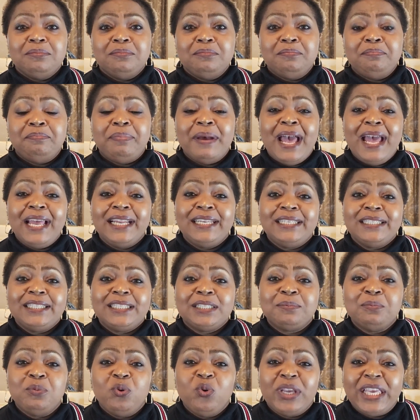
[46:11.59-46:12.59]
bad
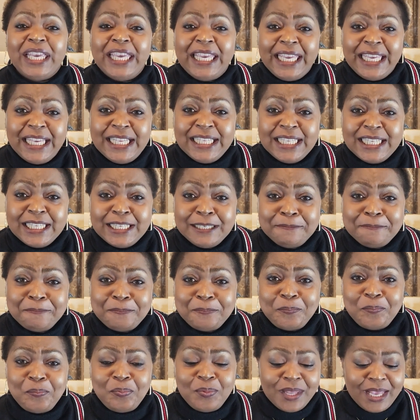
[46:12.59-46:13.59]
smoking is,
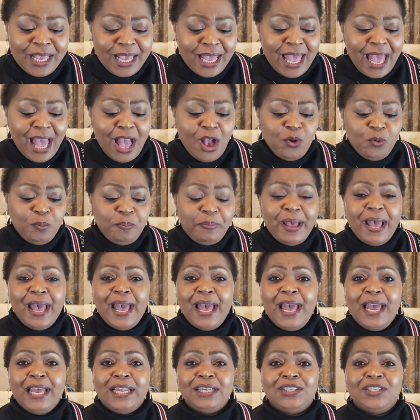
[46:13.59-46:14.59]
how
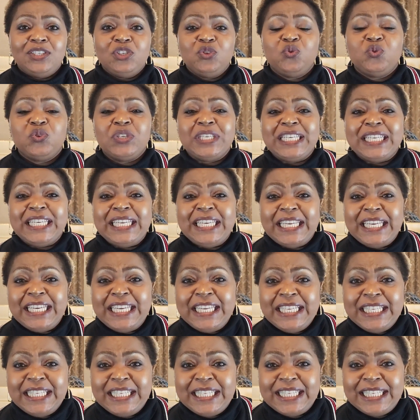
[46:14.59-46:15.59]
bad drinking
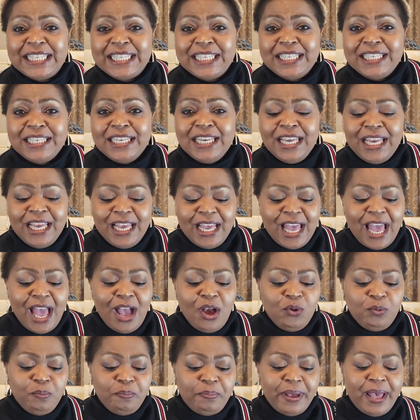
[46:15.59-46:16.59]
is, how
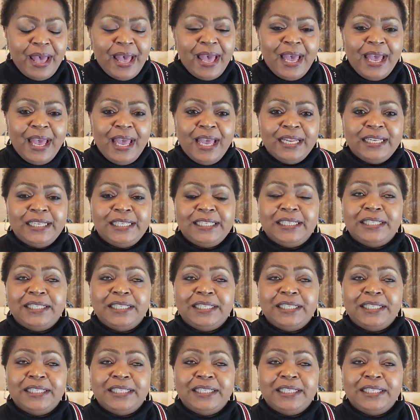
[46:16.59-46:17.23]
bad